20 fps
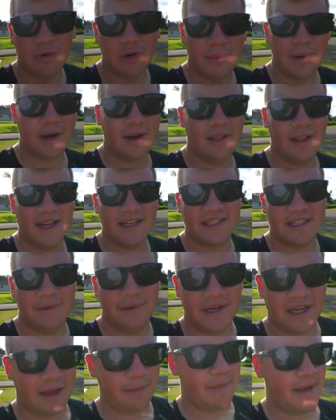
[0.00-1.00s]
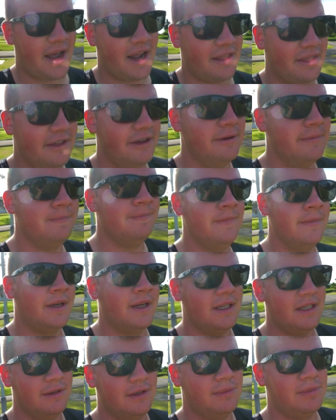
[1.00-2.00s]
more about Alaska when I get back though,
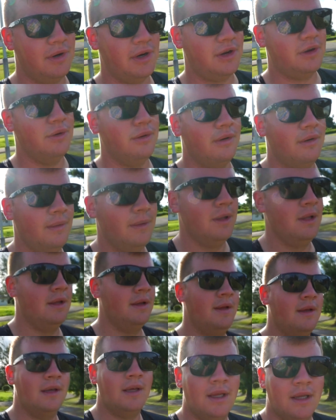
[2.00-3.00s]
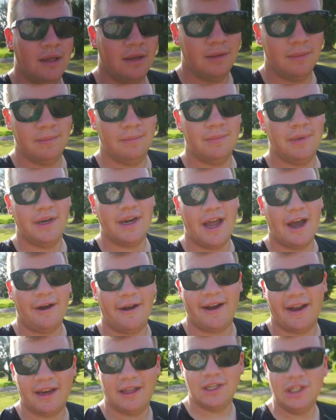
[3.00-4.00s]
because it was pretty cool. But now
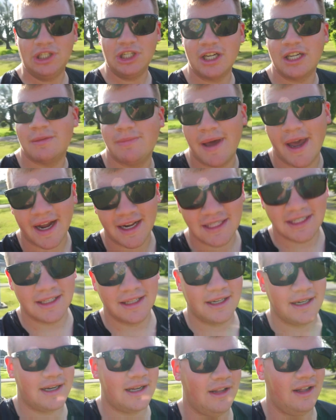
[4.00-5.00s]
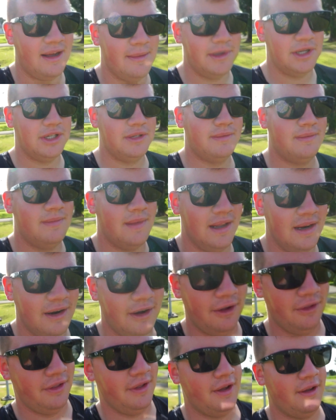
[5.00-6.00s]
I gotta adjust back to the climate and
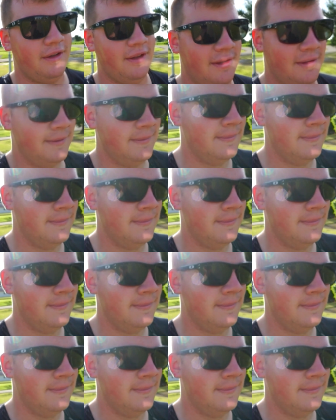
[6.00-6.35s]
all the...